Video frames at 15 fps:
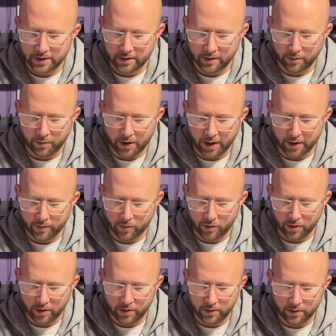The bottom
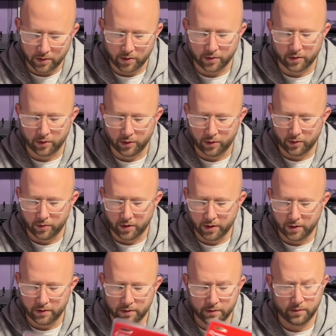one, or the little
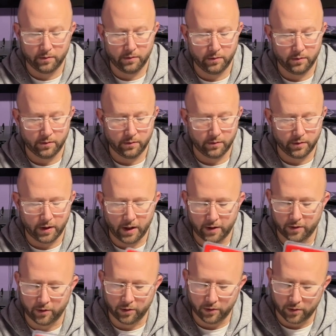one,
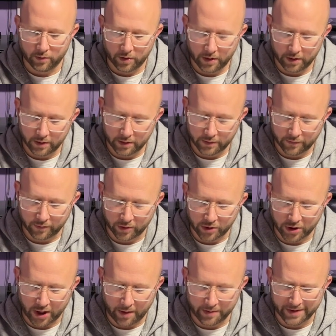the little one is for
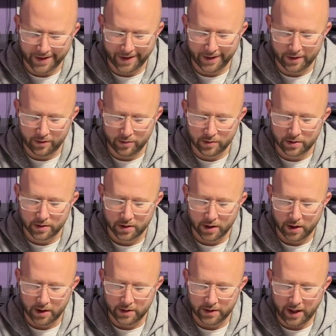job site use.
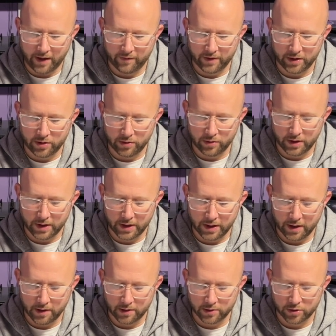It's heavy
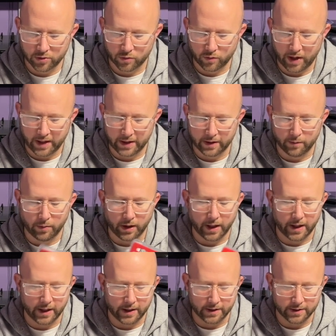duty serrated
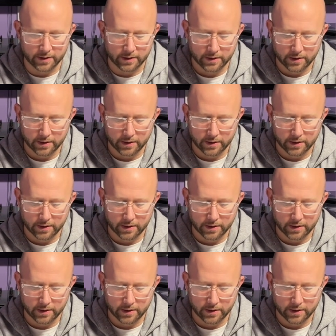blades.